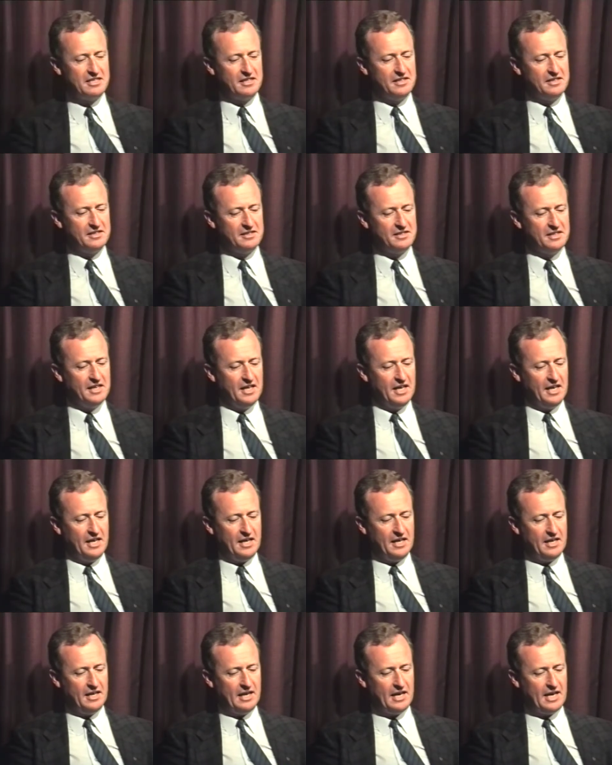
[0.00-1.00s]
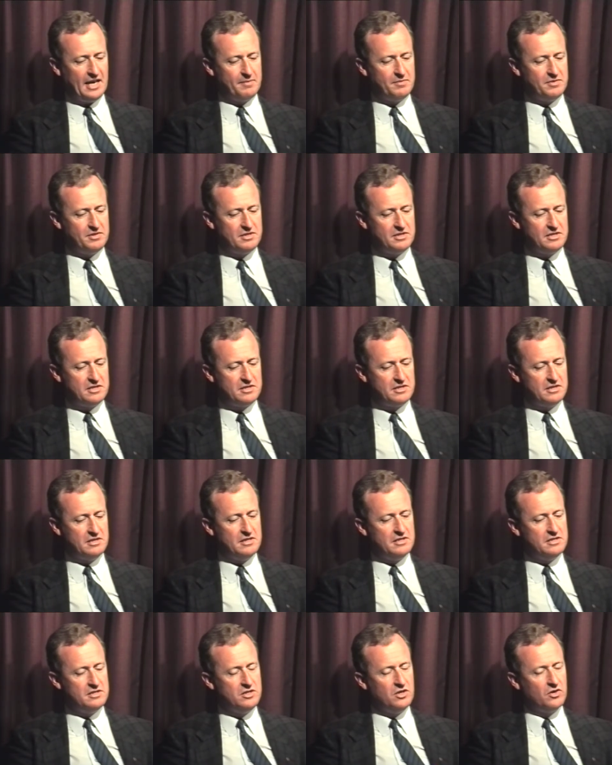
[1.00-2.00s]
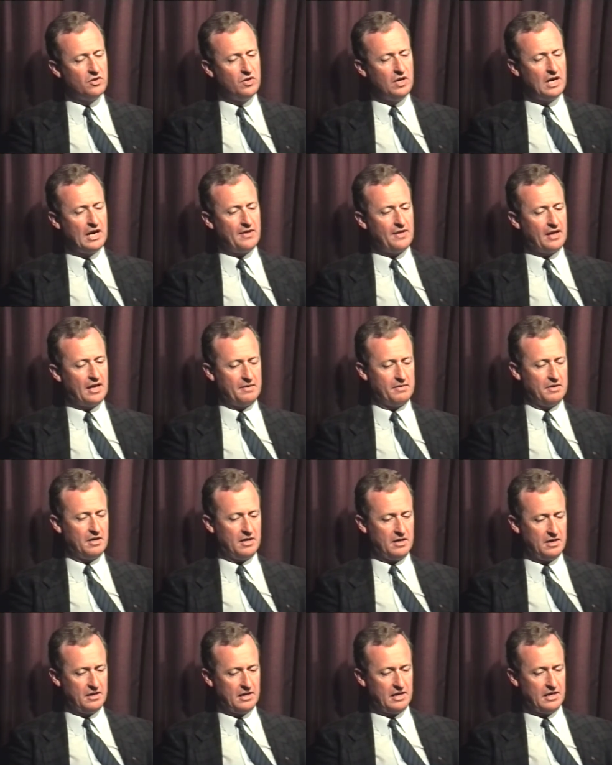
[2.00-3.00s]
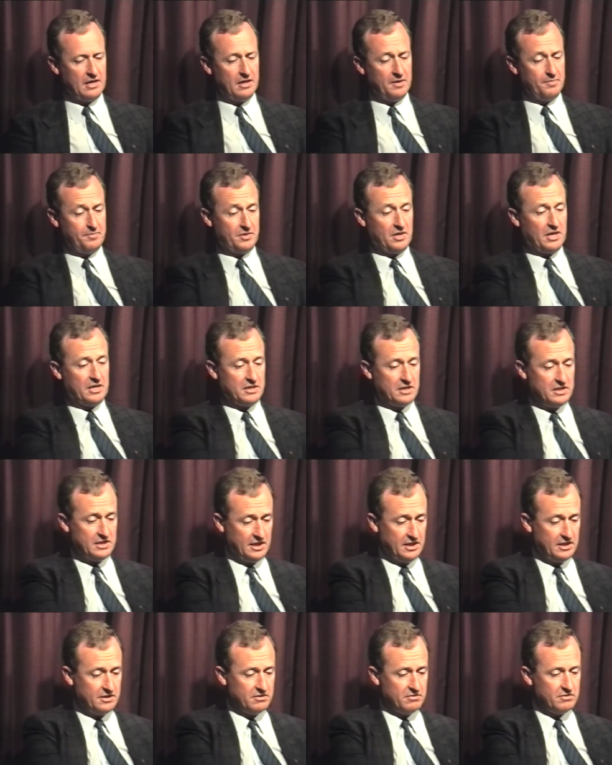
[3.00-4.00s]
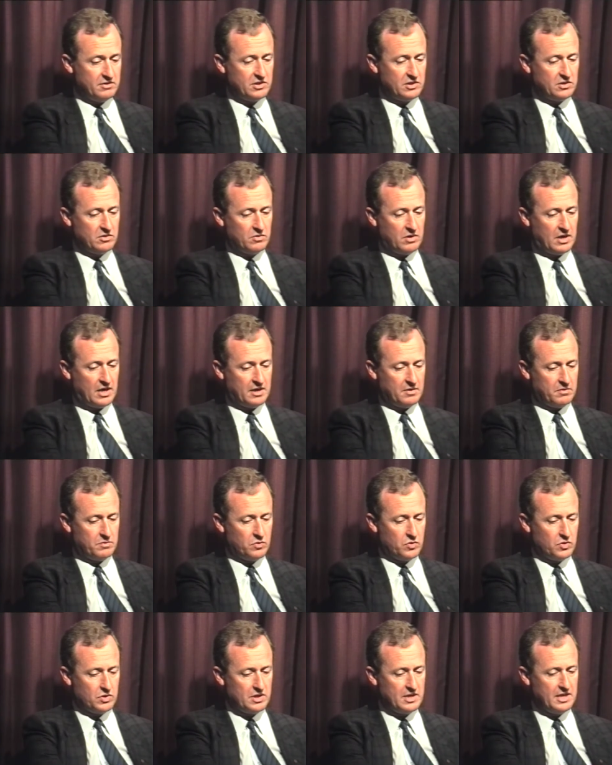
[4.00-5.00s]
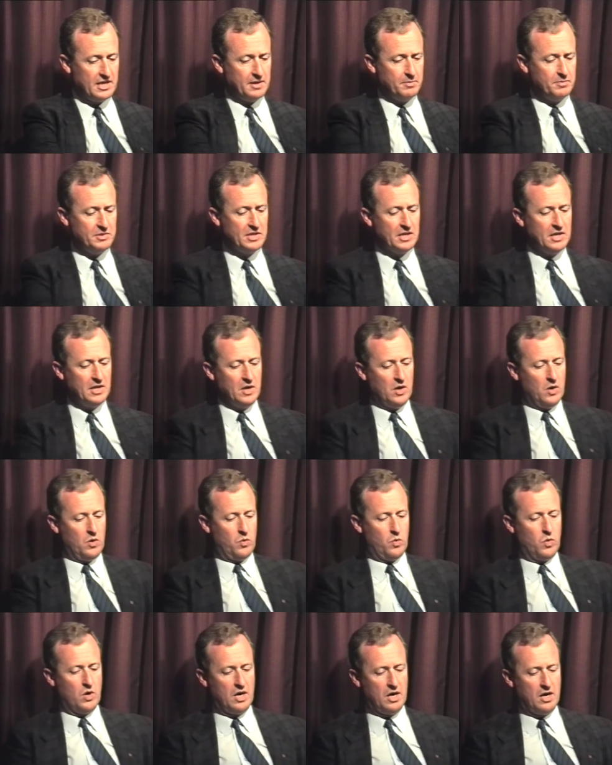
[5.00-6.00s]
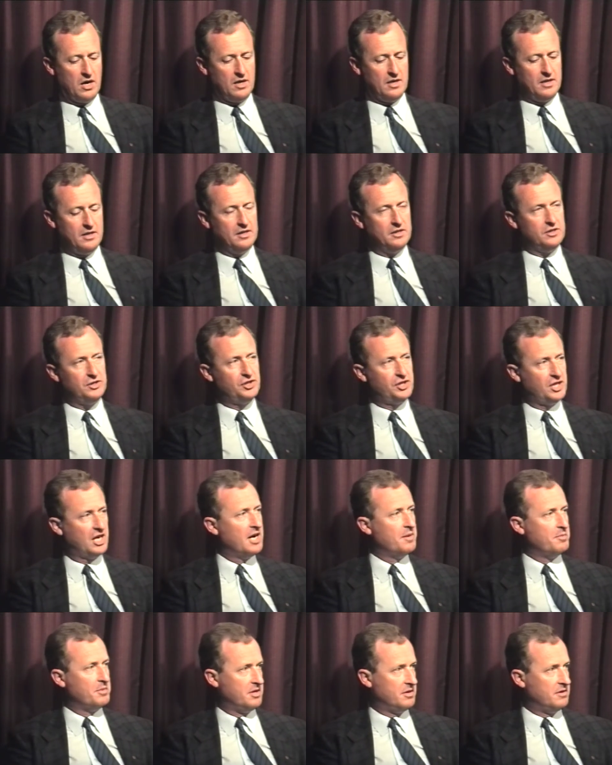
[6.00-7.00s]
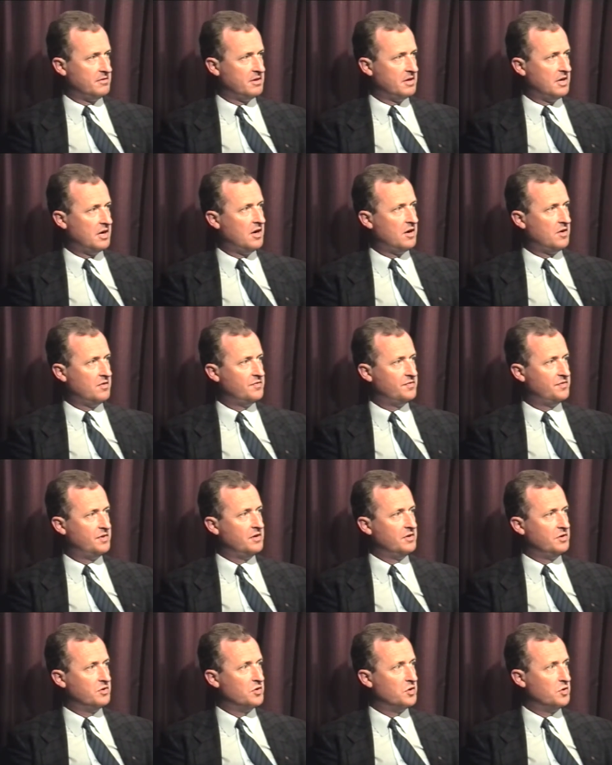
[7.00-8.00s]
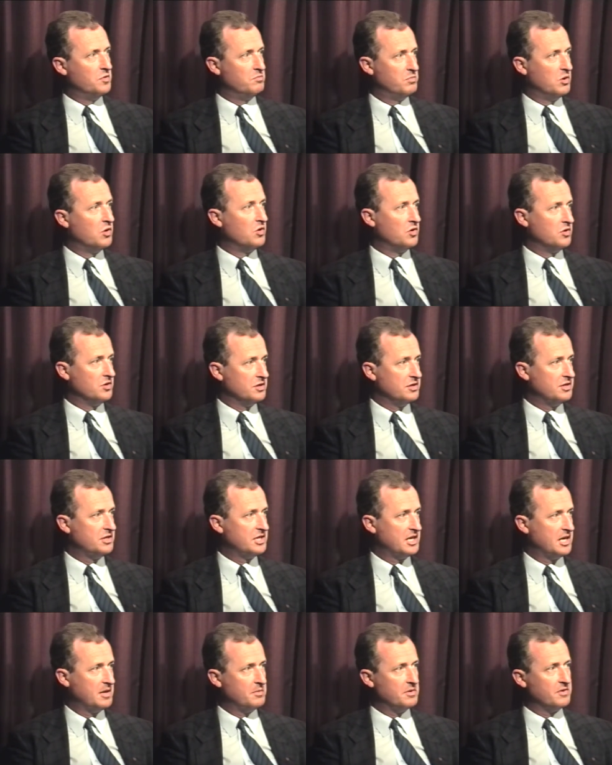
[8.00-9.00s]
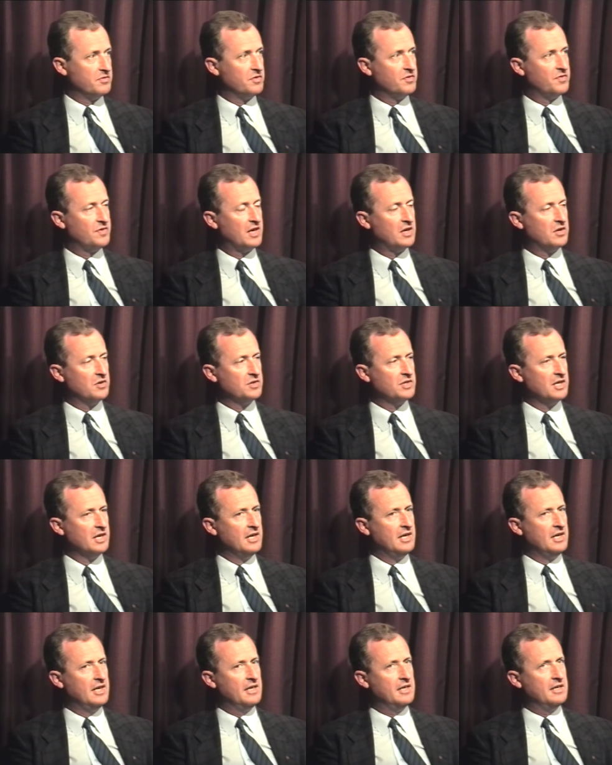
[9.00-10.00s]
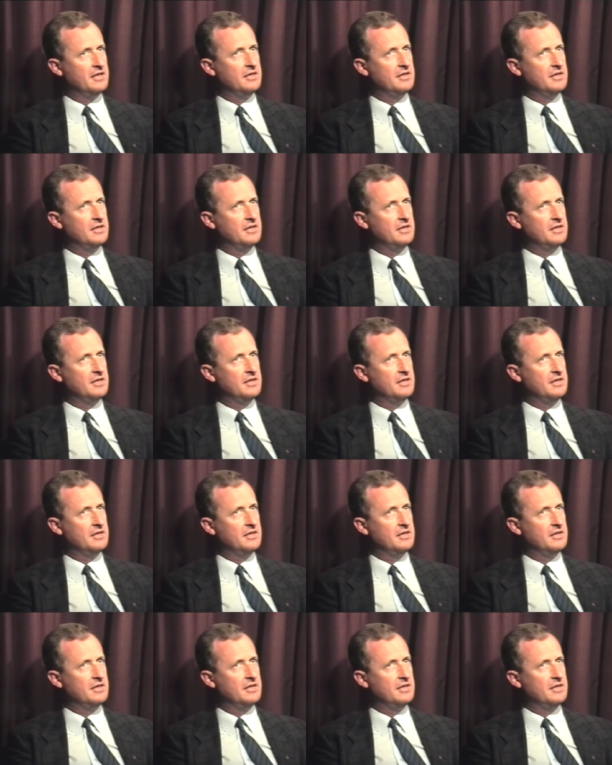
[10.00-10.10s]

Mm. um, you, uh, uh, uh and indeed uh, Warden Gibbs, were chairman of the, your own board, mm. chairman of mm. the fellows. Mm.